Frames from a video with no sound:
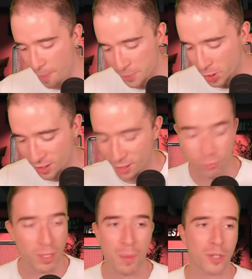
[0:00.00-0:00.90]
Just
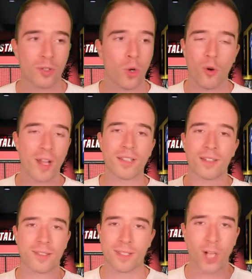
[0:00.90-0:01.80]
the most
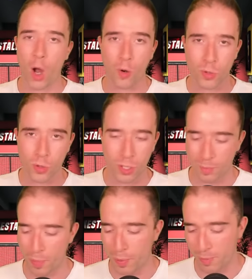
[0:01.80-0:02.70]
Torres goal you could
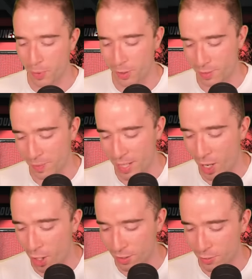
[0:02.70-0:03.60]
possibly
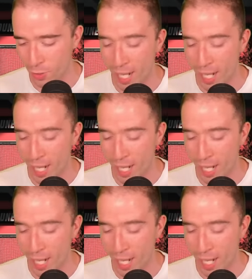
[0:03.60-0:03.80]
ask for.